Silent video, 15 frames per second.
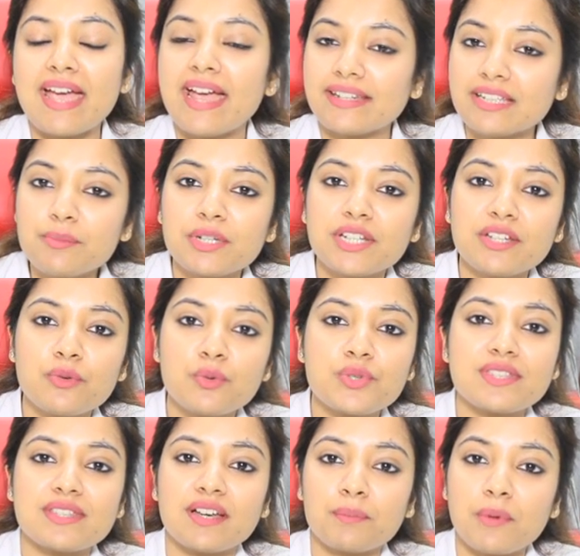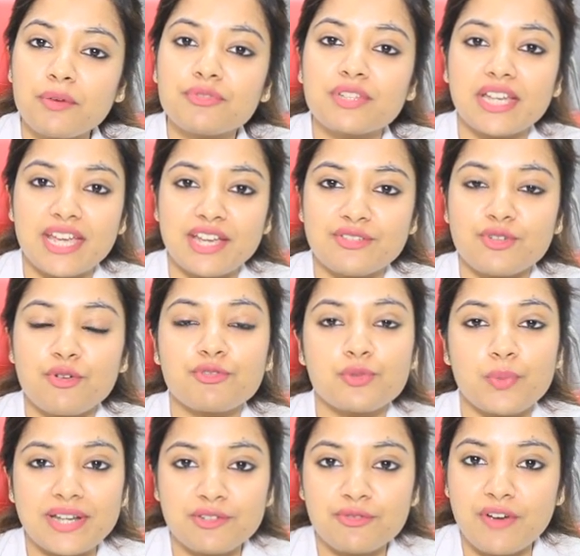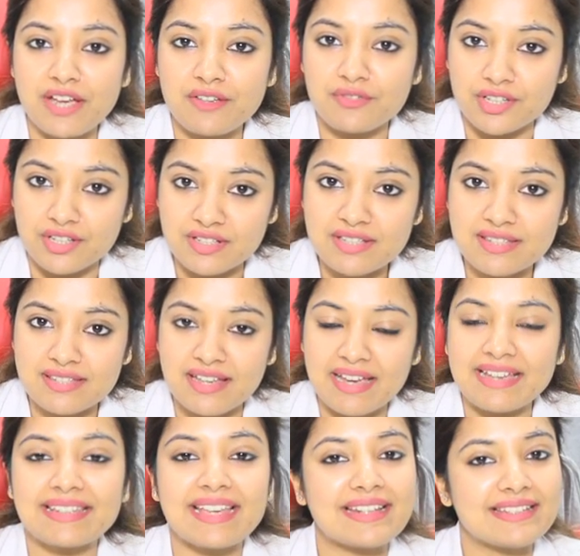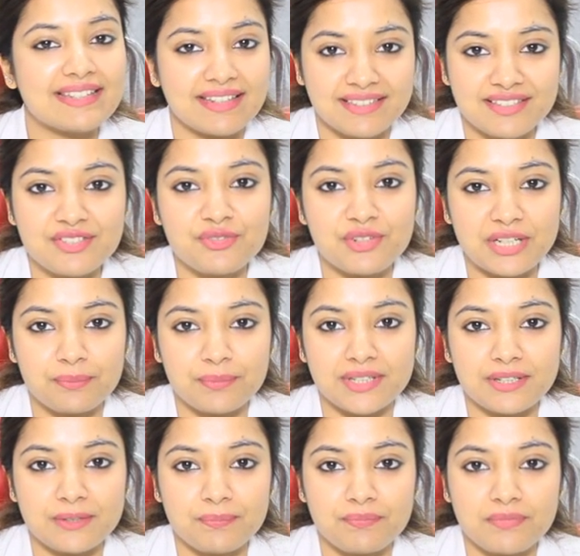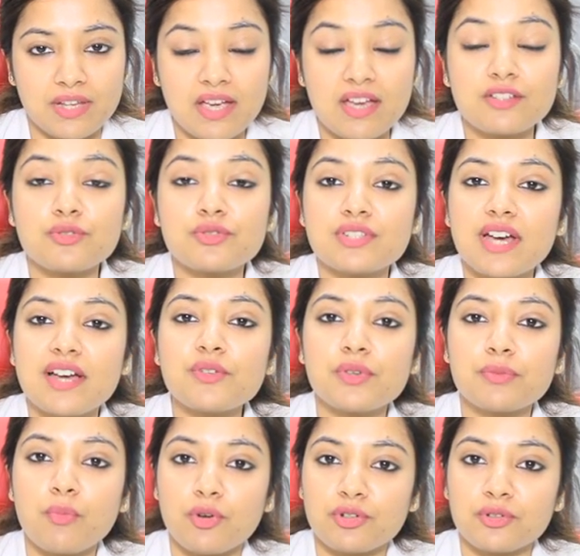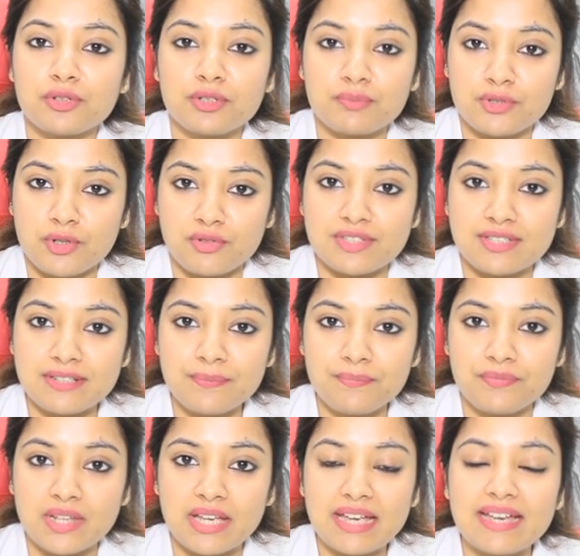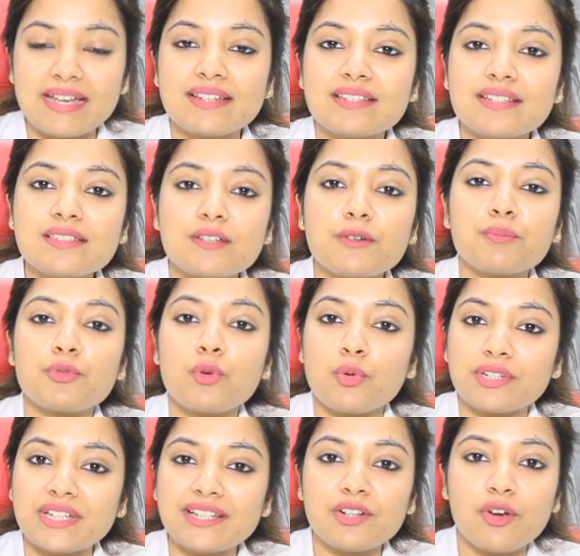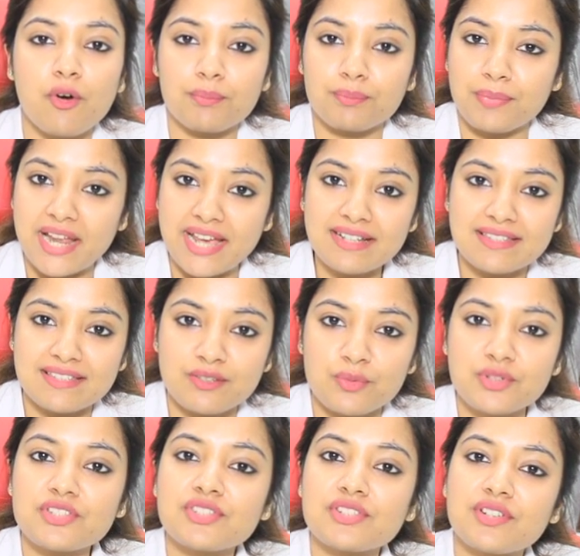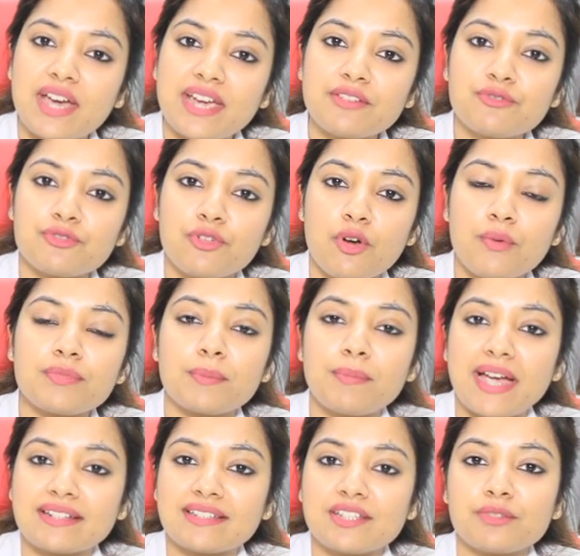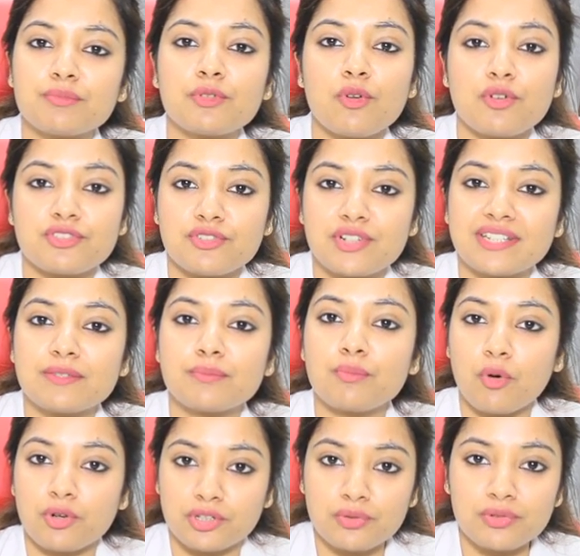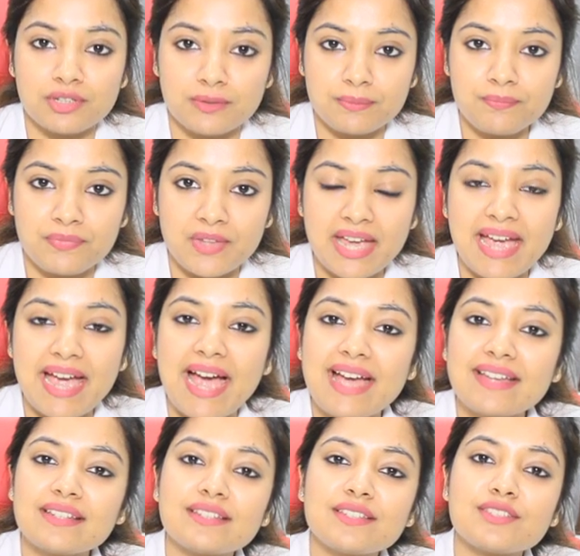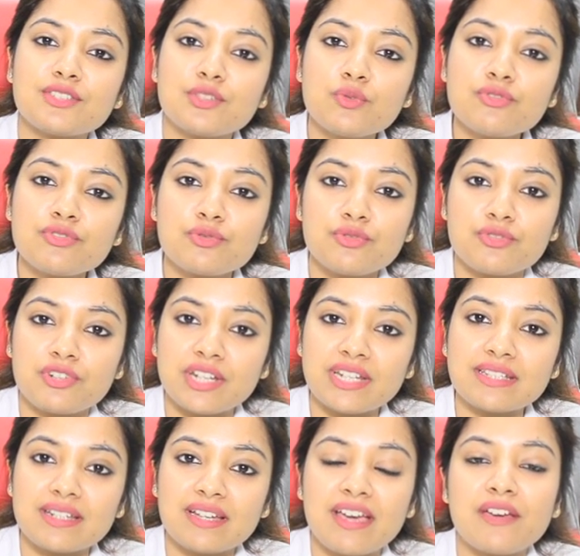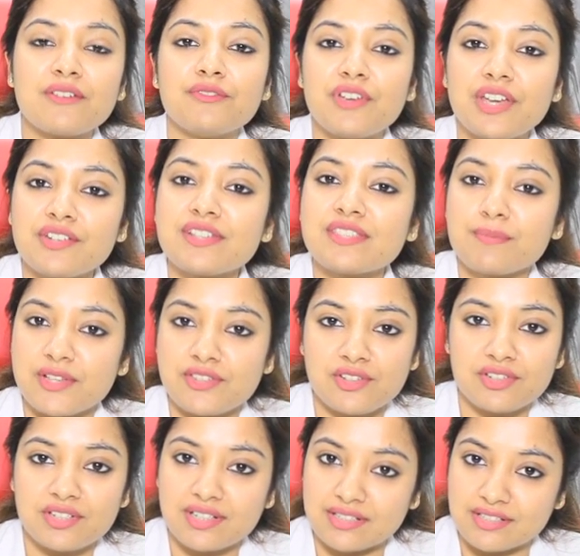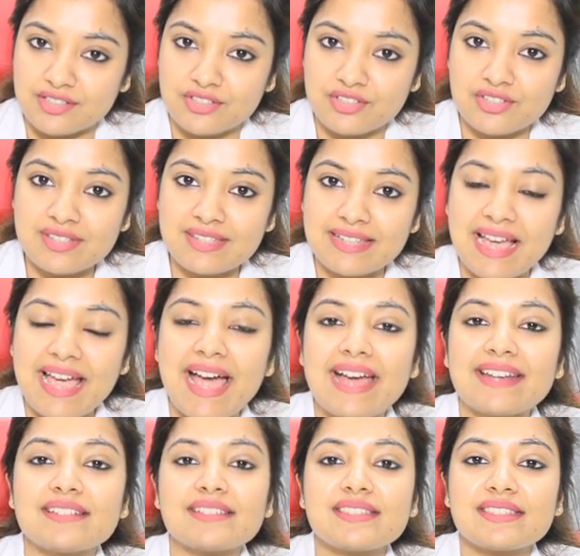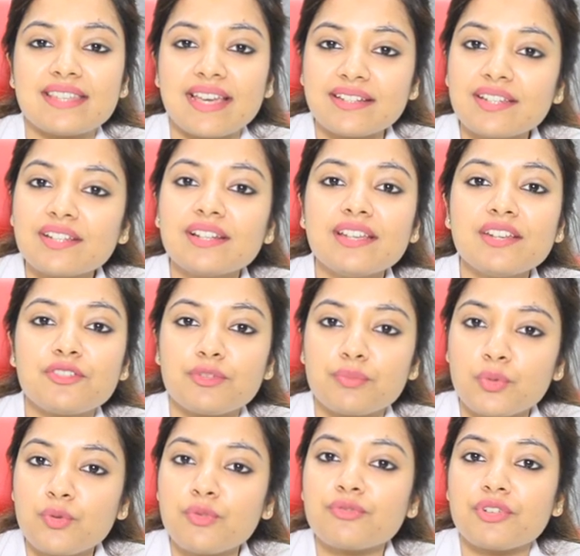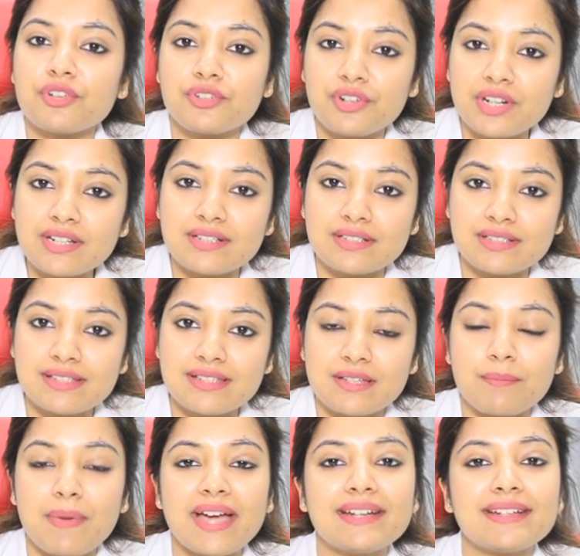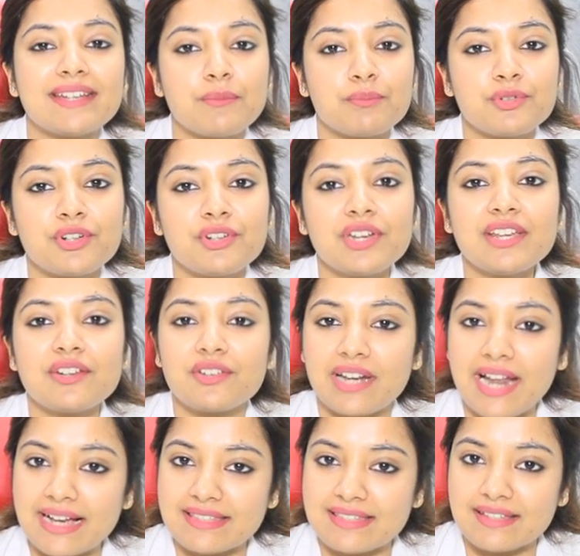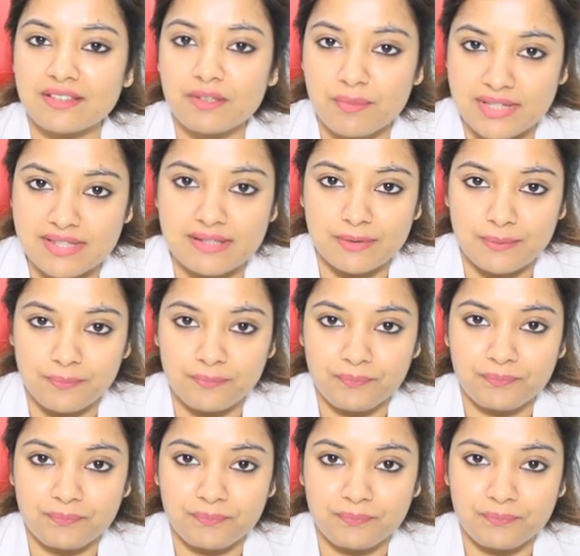Anybody who is above the age of 25 years can take this treatment. To start with botulinum toxin, it is a protein complex which is derived from the bacterium Clostridium botulinum, and it is used to treat various muscular conditions and aesthetically remove wrinkles by temporarily relaxing the muscle.